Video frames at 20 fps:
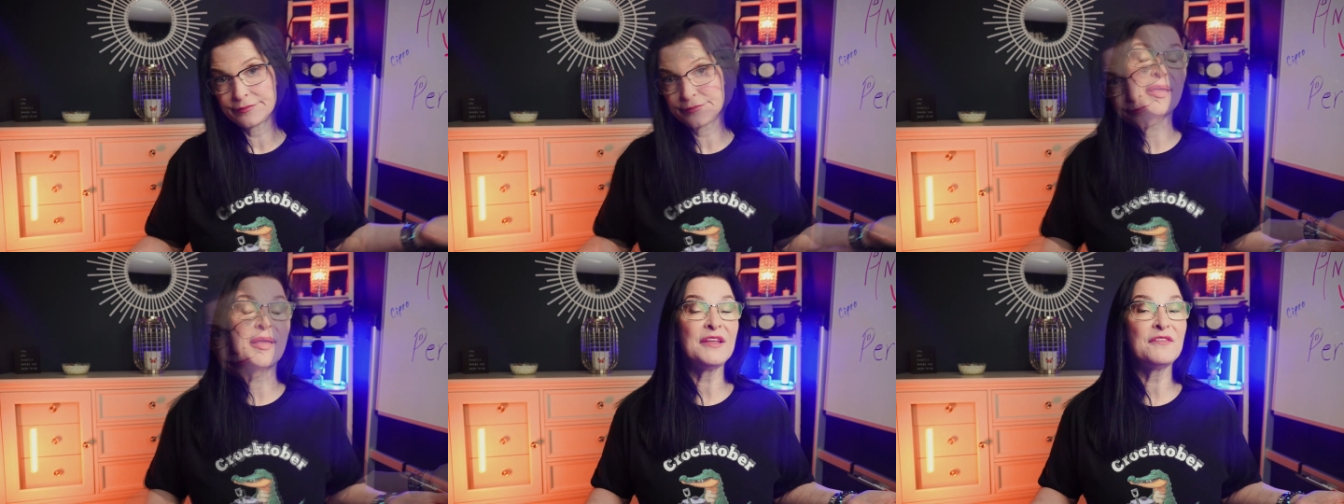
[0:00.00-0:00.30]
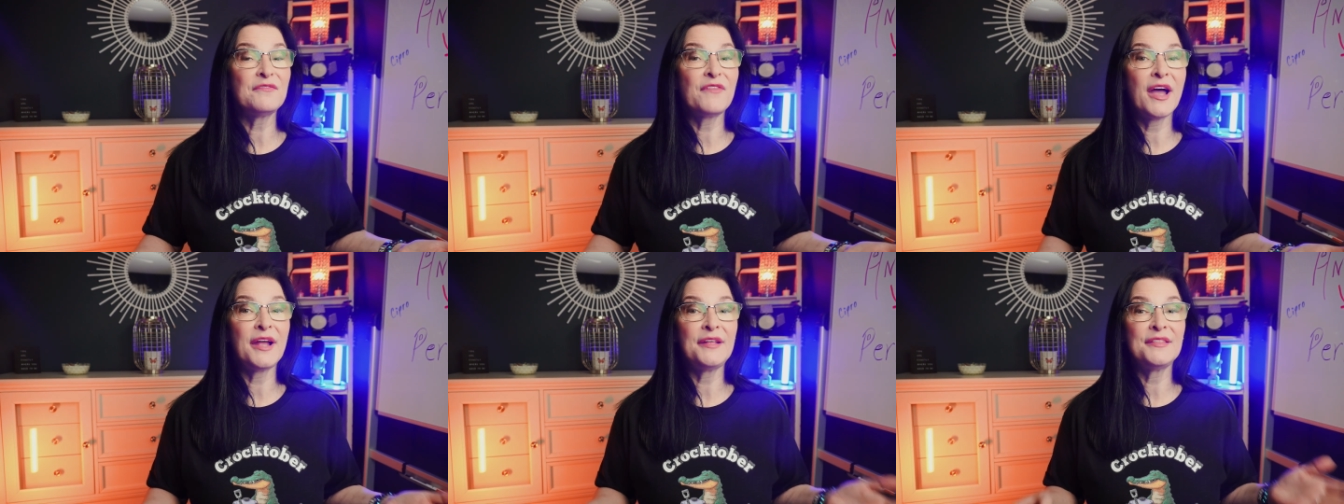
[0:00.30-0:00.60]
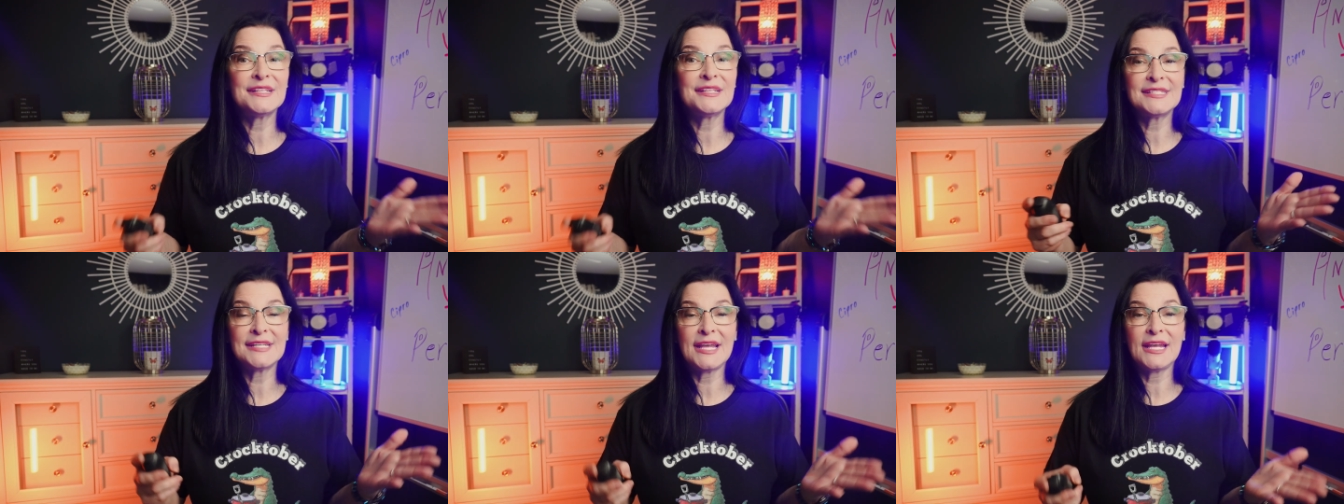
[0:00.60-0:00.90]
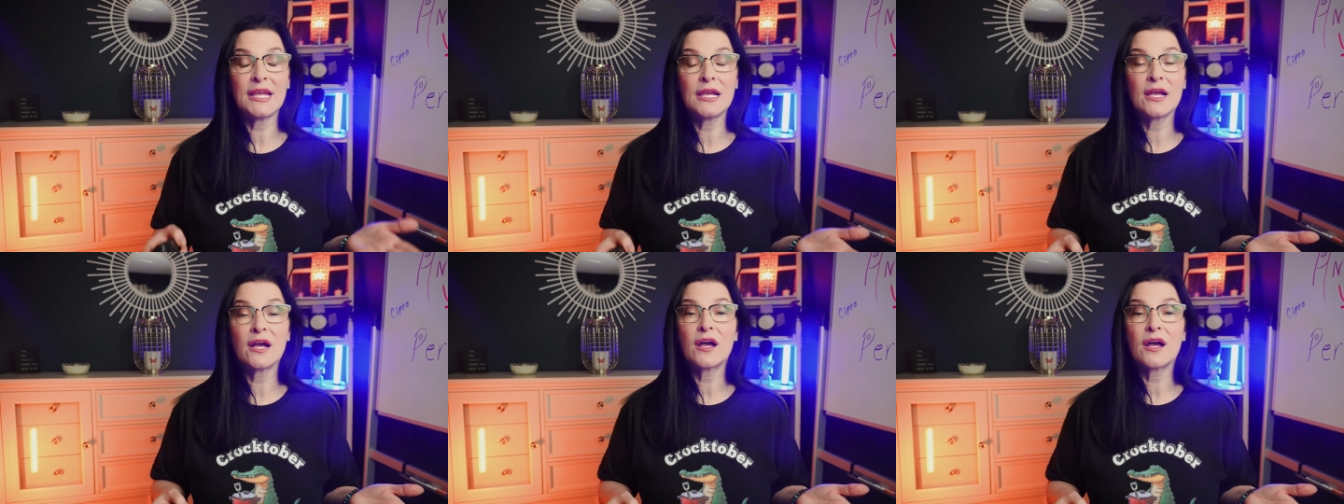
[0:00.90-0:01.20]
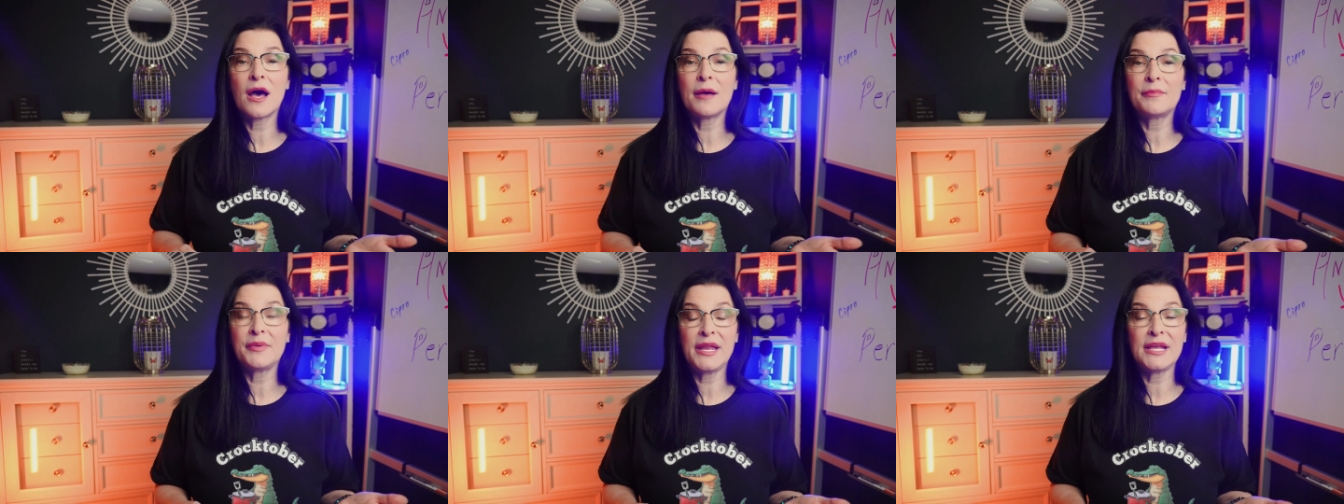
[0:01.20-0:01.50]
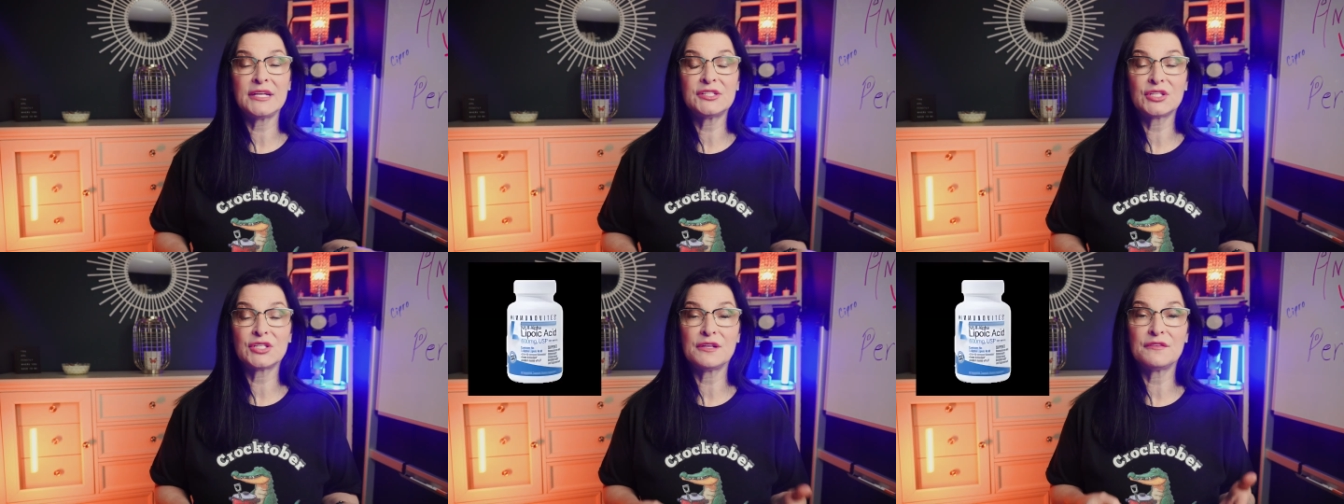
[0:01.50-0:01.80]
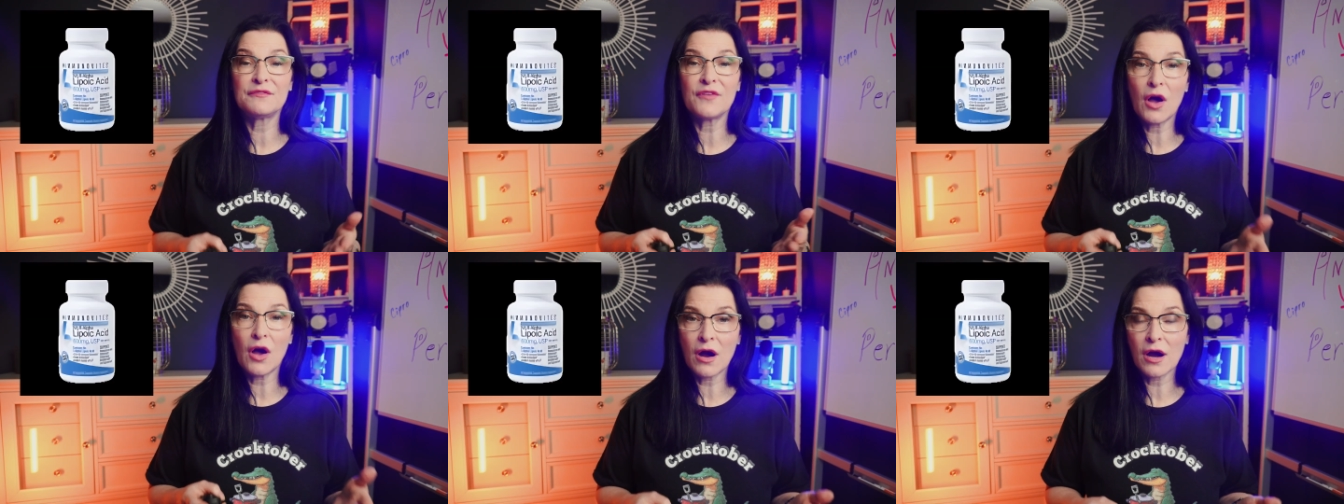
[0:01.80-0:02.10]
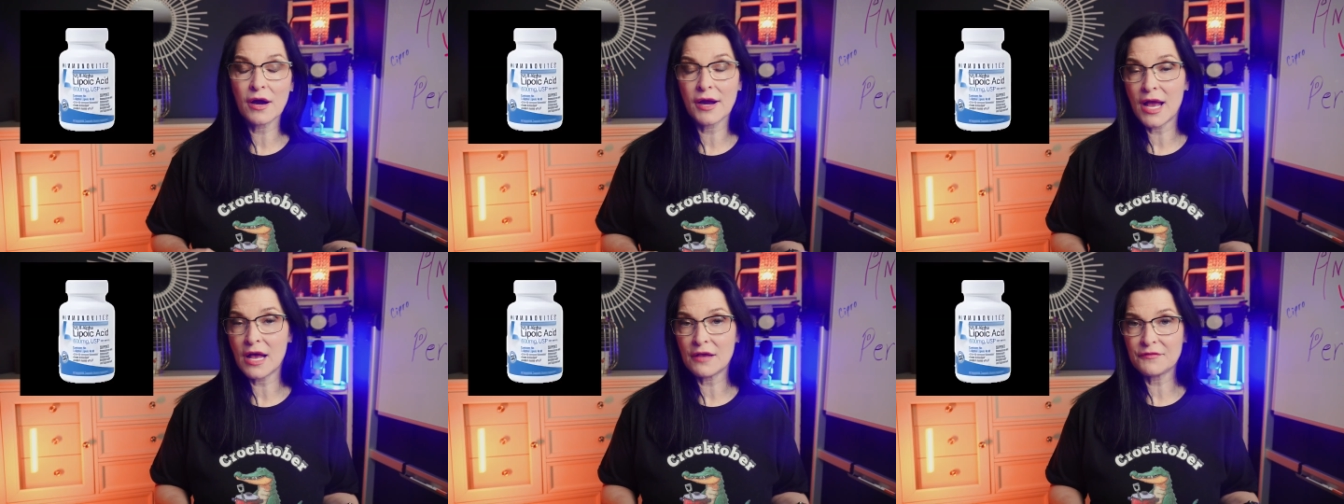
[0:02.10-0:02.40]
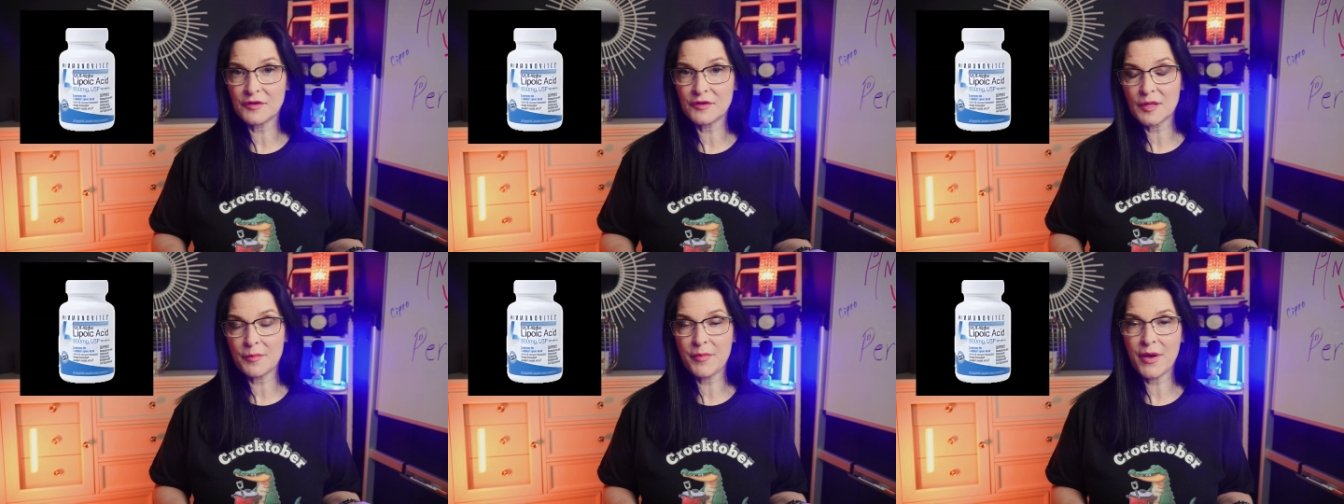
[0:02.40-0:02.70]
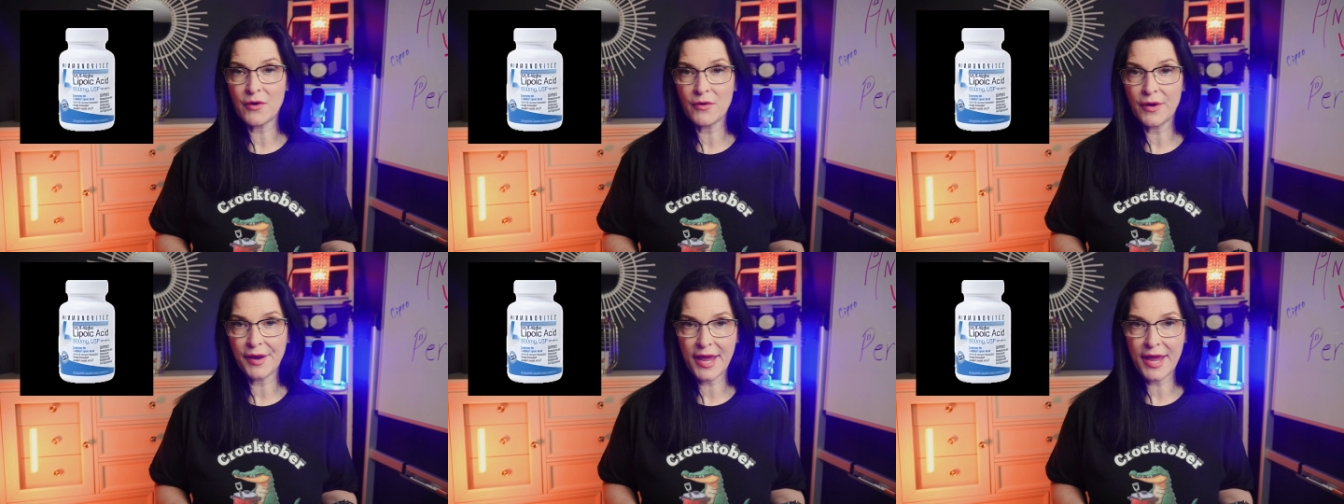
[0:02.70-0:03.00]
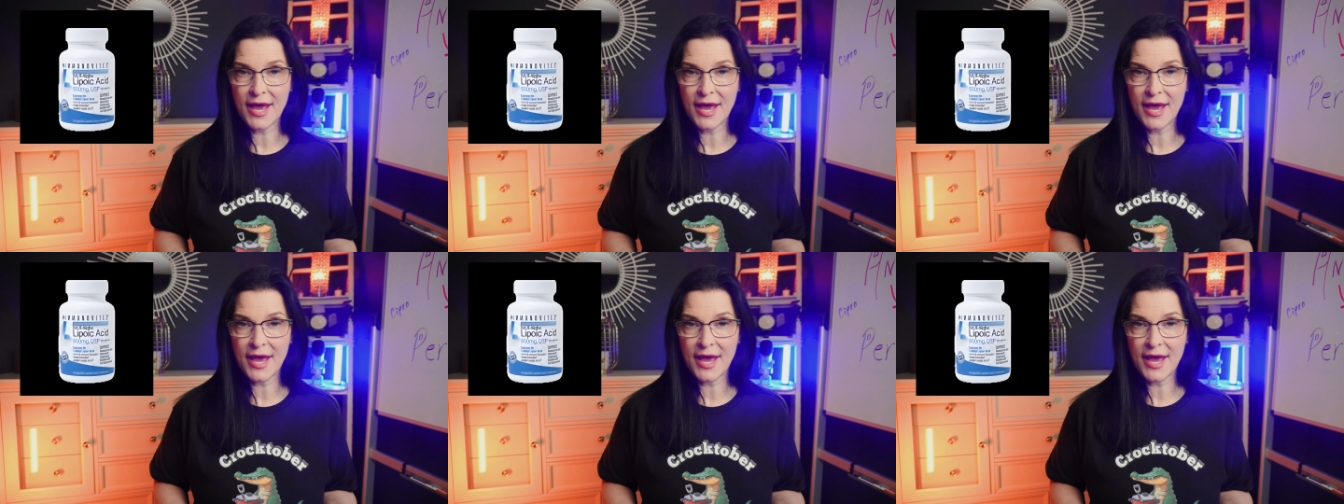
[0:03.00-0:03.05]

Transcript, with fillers: Many find that taking a combination of R-alpha lipoic